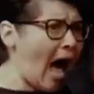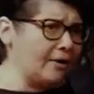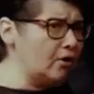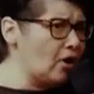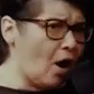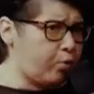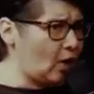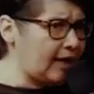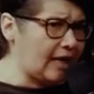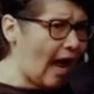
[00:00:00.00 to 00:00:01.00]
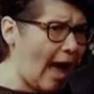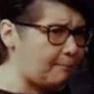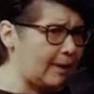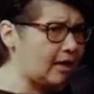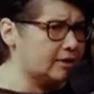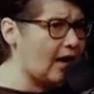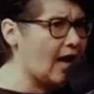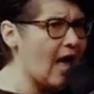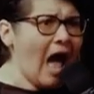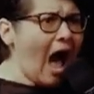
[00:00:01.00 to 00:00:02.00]
don't know when it happened.
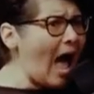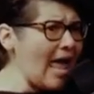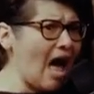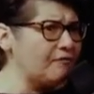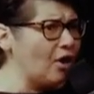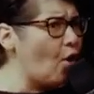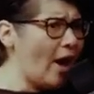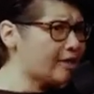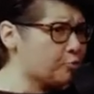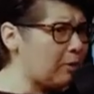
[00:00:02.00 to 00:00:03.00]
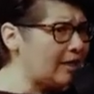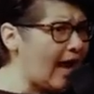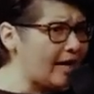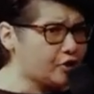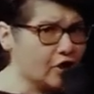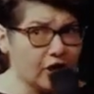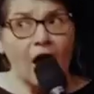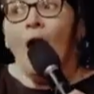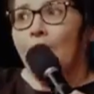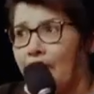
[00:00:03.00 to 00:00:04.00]
I have no explanation,
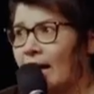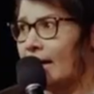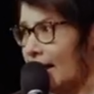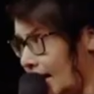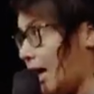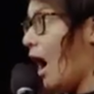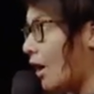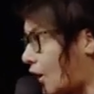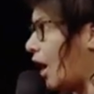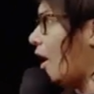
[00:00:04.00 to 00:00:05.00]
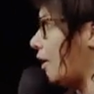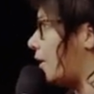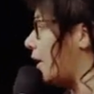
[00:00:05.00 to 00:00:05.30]
but it occurred.